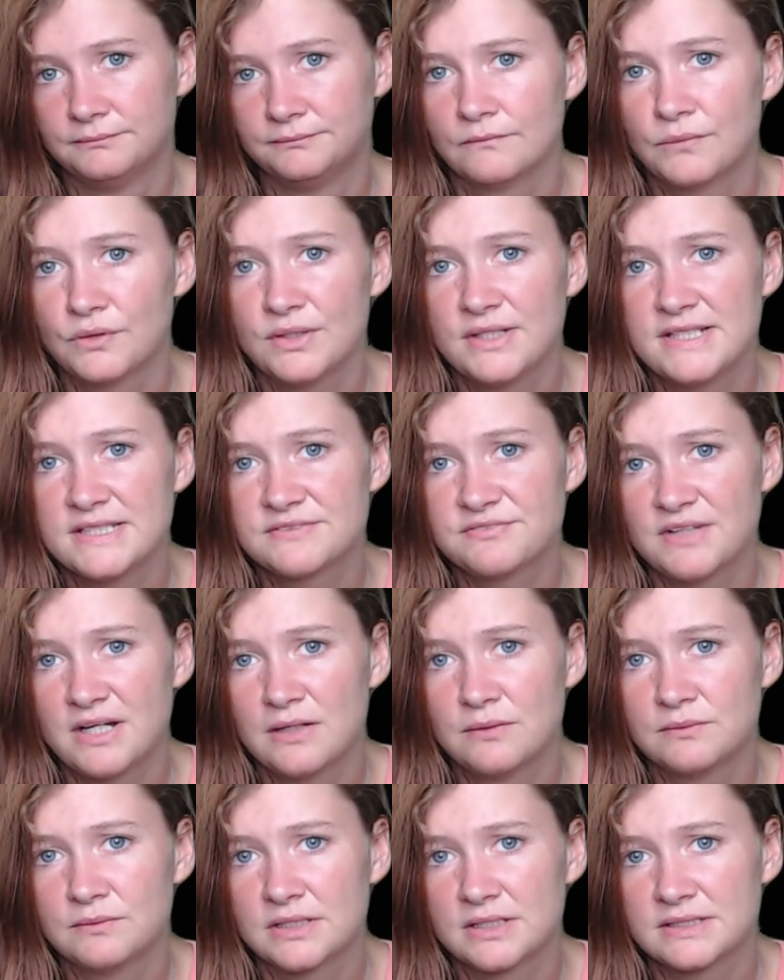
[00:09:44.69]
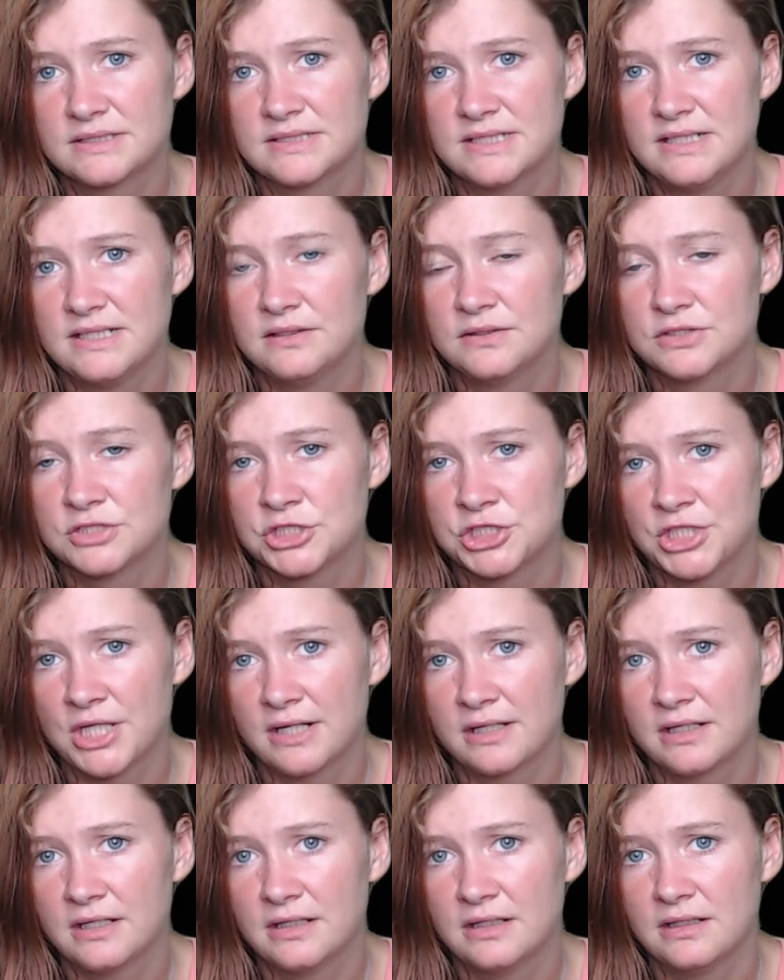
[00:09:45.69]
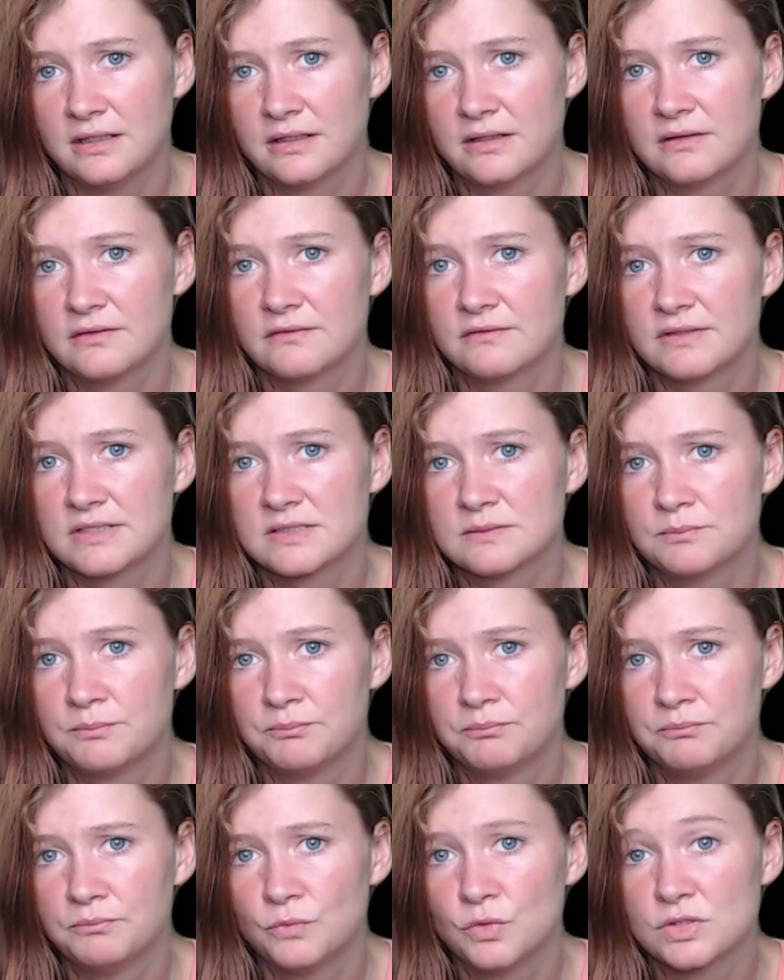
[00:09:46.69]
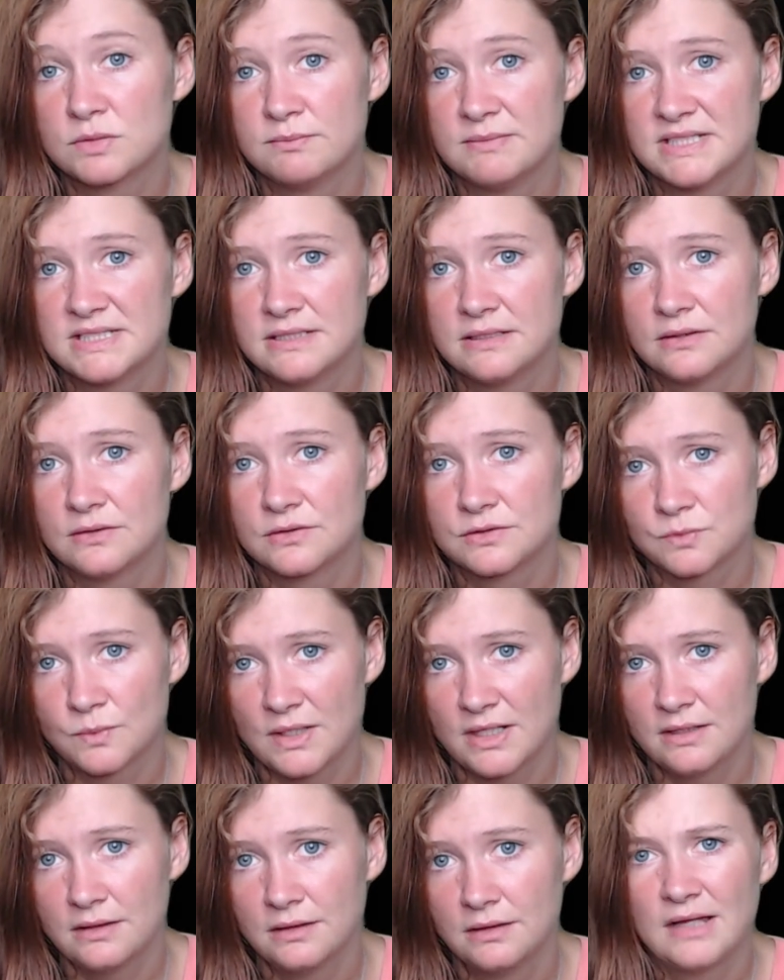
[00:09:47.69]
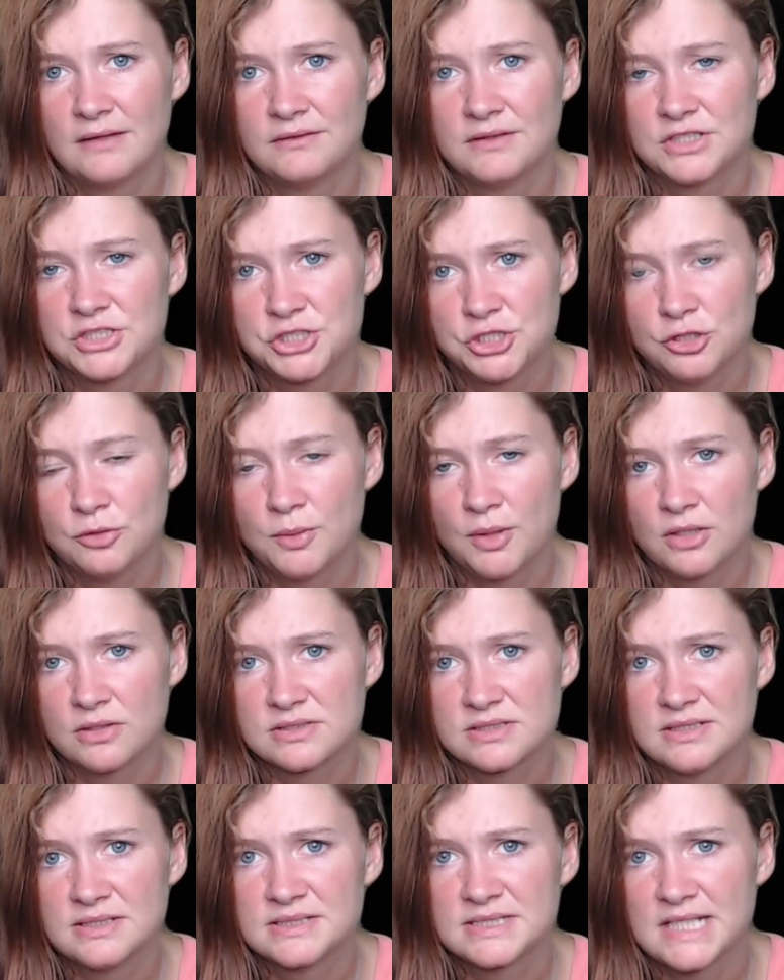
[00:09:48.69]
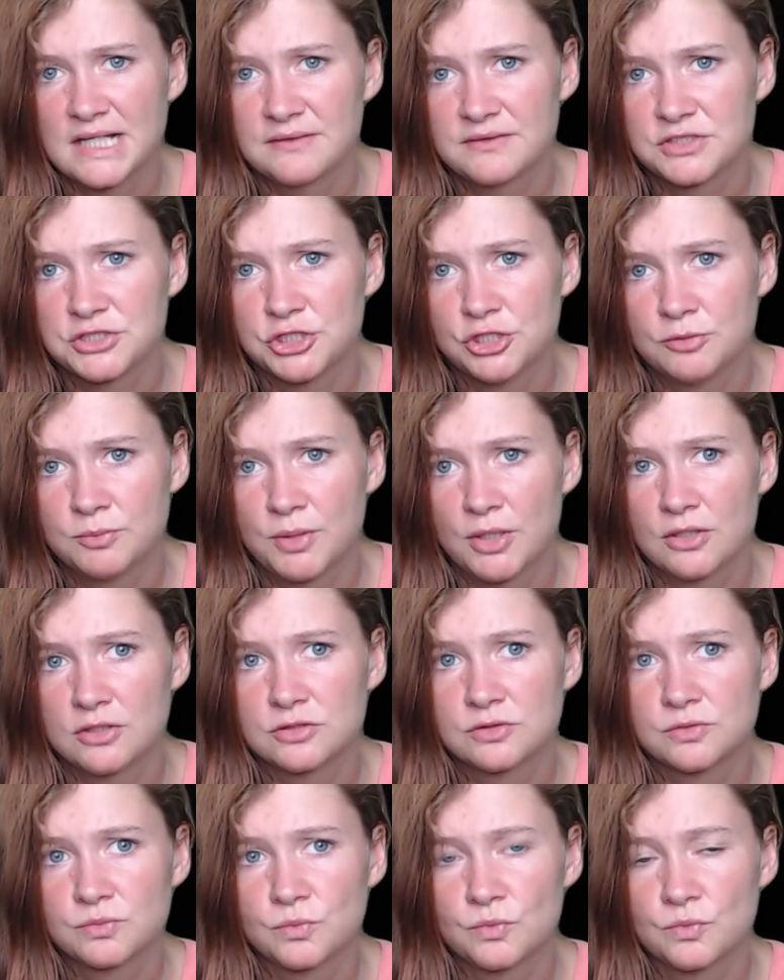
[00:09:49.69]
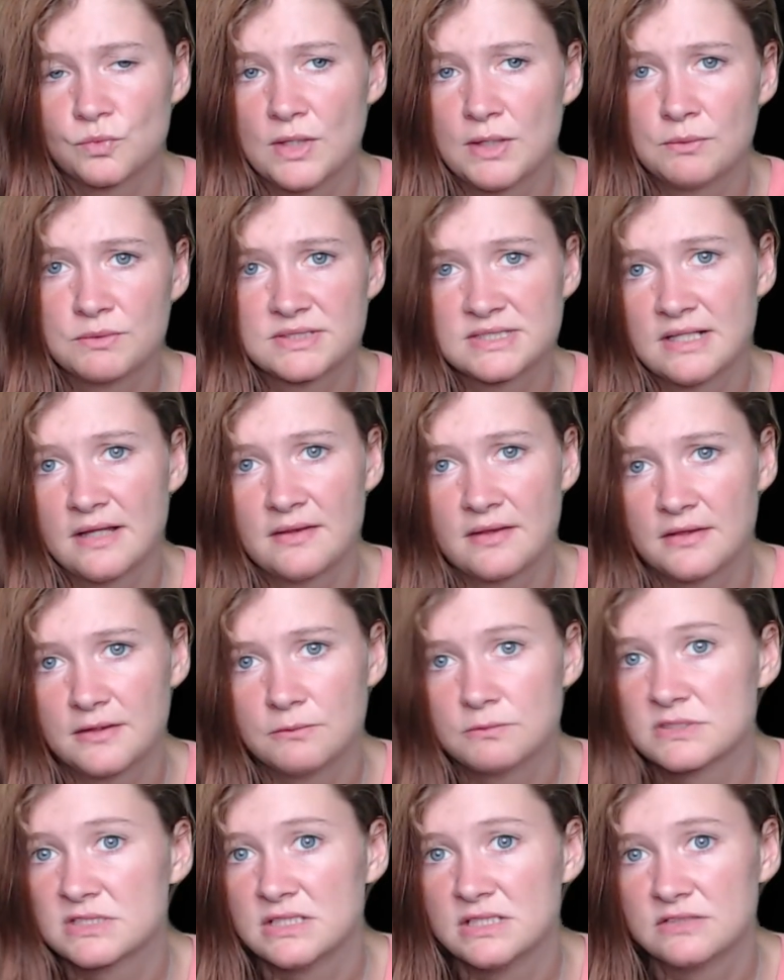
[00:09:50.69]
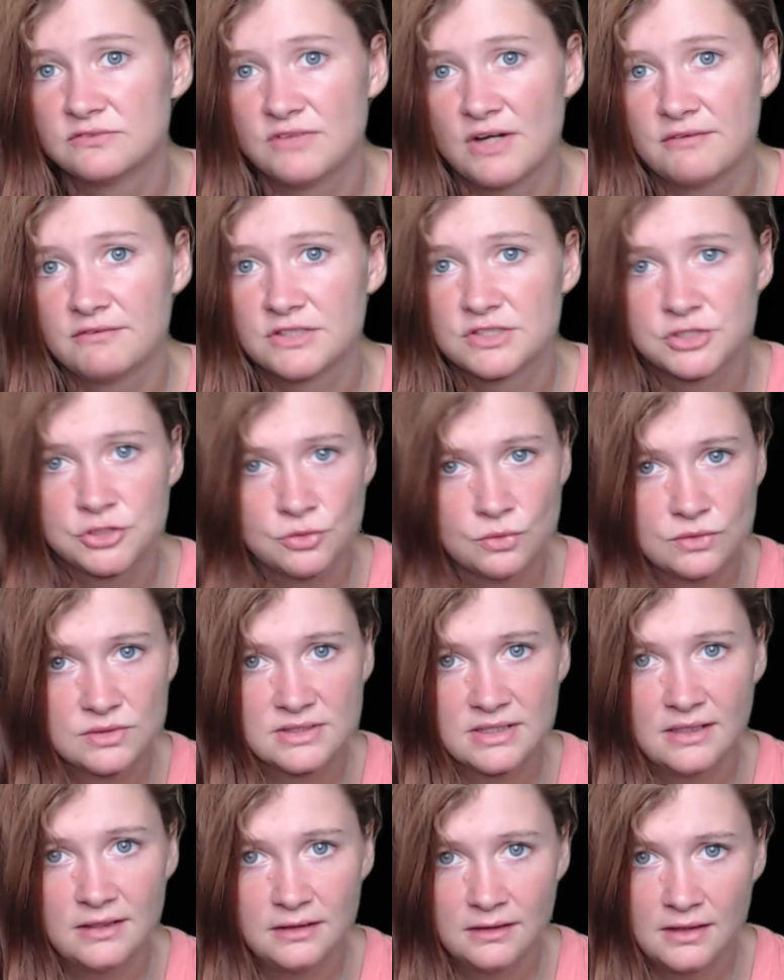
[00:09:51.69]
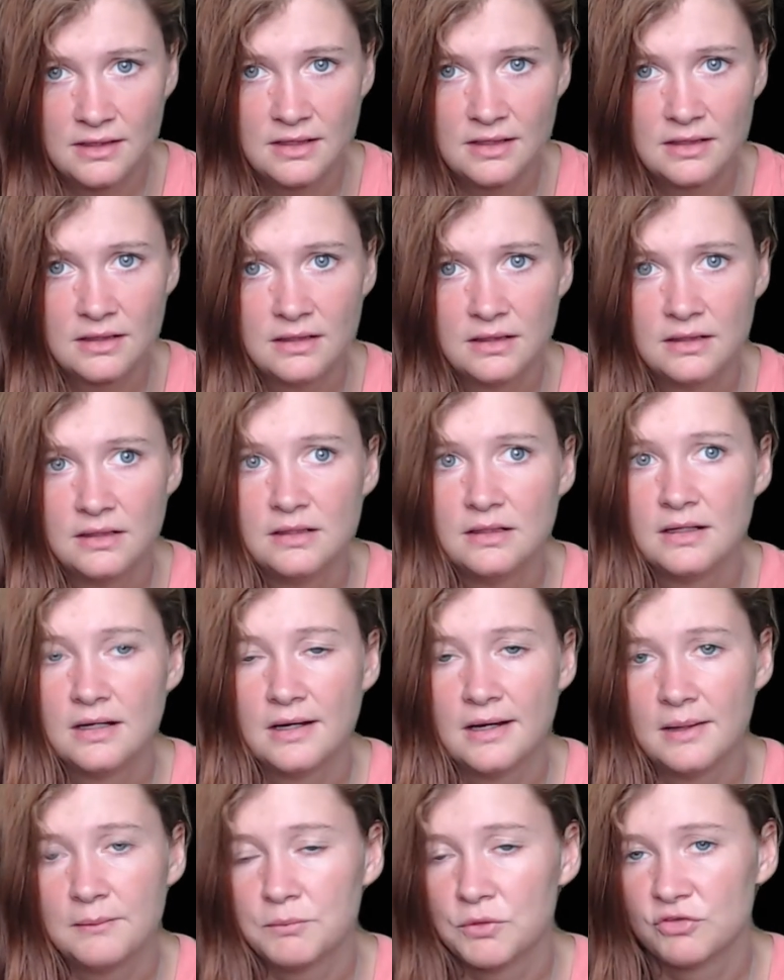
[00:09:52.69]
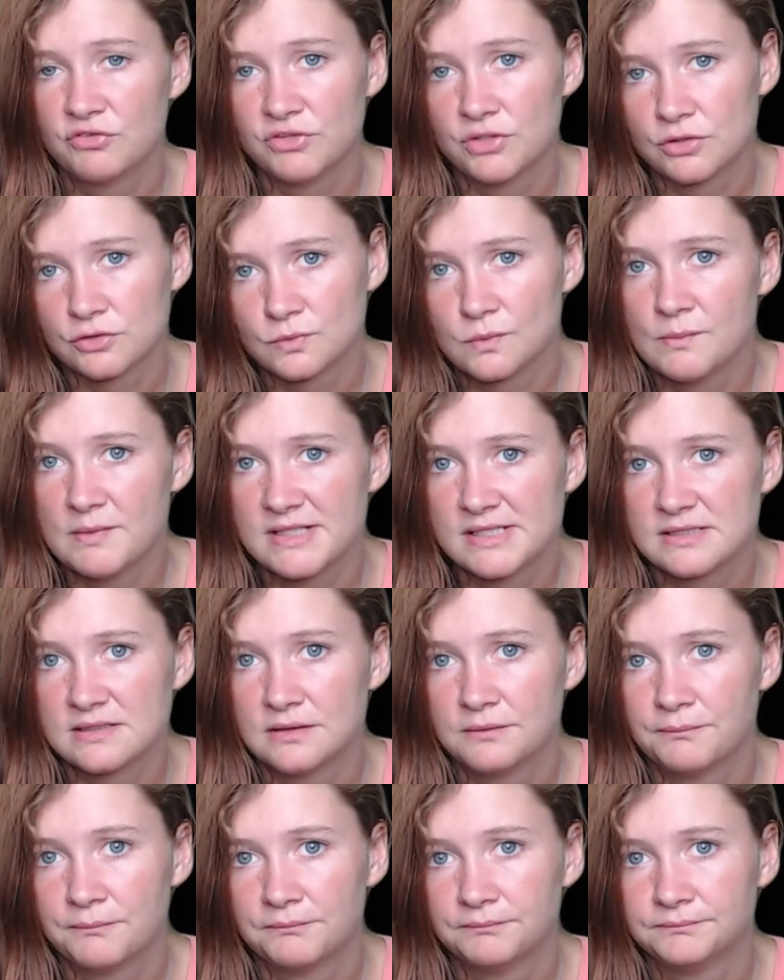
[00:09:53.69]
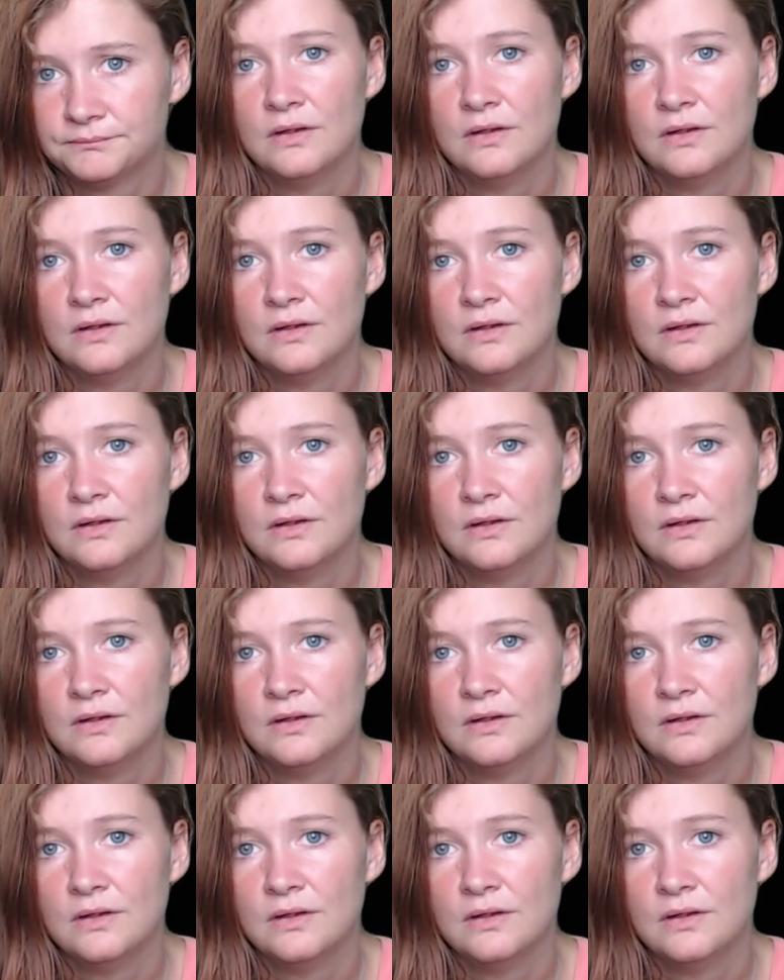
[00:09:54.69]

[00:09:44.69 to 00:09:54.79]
Police found Tina's jacket in this was missing as well, and the shoebox. And inside the shoebox, it was said that there was these various tools in there, and both of those were missing.